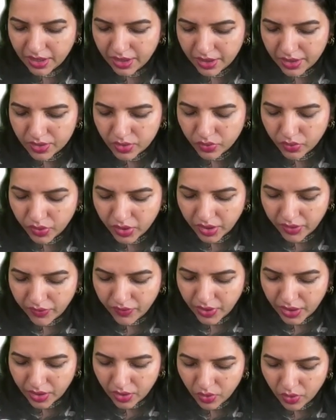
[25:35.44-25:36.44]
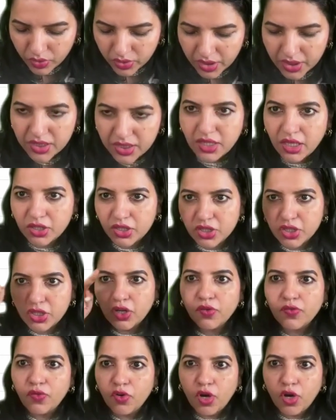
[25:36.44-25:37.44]
so we know the structure
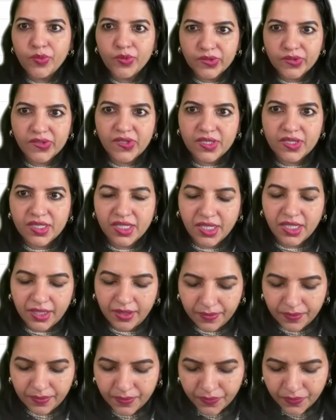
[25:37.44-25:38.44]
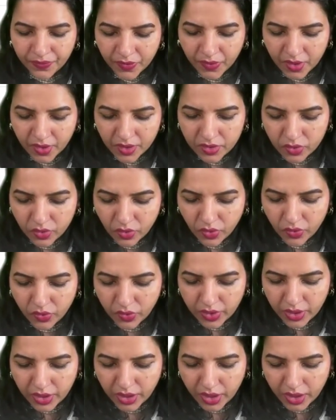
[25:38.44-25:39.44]
of homocysteine. So
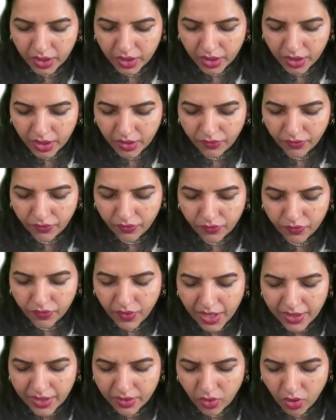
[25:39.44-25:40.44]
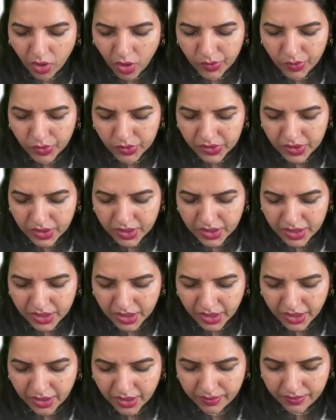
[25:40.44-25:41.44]
if one
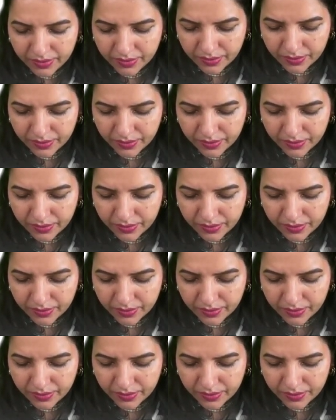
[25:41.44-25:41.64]
homocysteine,